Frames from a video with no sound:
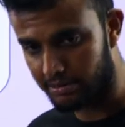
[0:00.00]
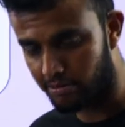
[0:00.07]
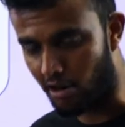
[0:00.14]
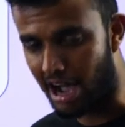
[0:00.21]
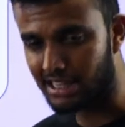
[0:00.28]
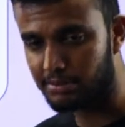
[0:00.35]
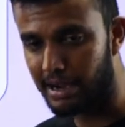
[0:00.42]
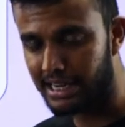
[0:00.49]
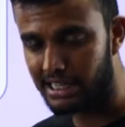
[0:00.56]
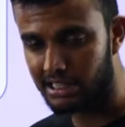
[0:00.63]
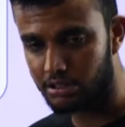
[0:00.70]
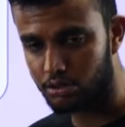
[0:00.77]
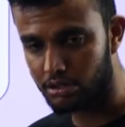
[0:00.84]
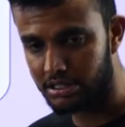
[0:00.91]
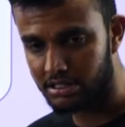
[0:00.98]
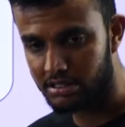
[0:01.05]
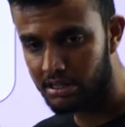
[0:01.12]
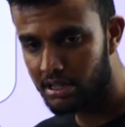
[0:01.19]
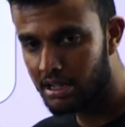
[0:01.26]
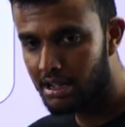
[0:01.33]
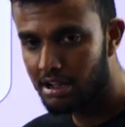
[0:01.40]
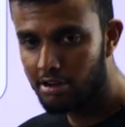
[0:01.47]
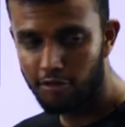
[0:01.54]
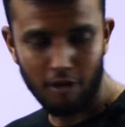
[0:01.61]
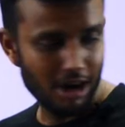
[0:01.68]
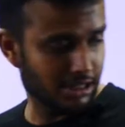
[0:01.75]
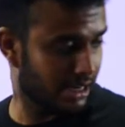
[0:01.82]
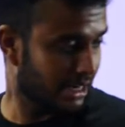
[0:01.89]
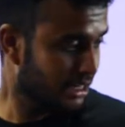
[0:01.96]
Fast, my dear students.
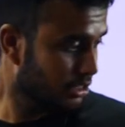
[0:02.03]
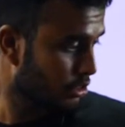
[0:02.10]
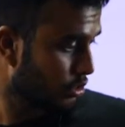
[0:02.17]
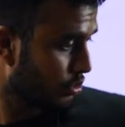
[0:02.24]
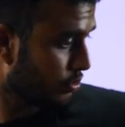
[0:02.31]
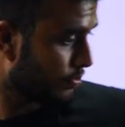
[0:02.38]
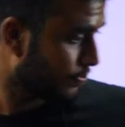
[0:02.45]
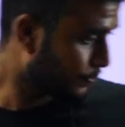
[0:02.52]
Fast, let us know.